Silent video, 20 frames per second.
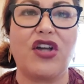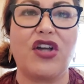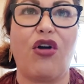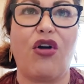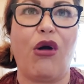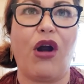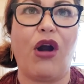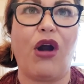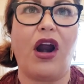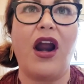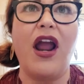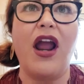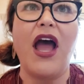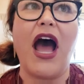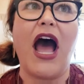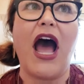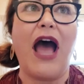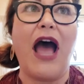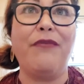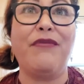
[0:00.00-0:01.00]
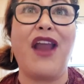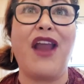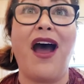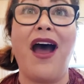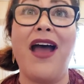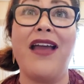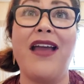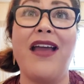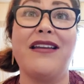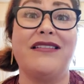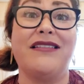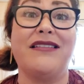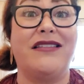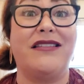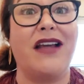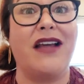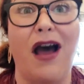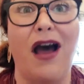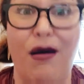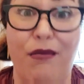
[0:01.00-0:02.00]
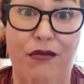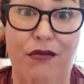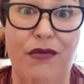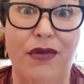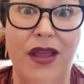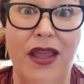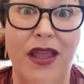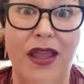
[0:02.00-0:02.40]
or I'm not dumb.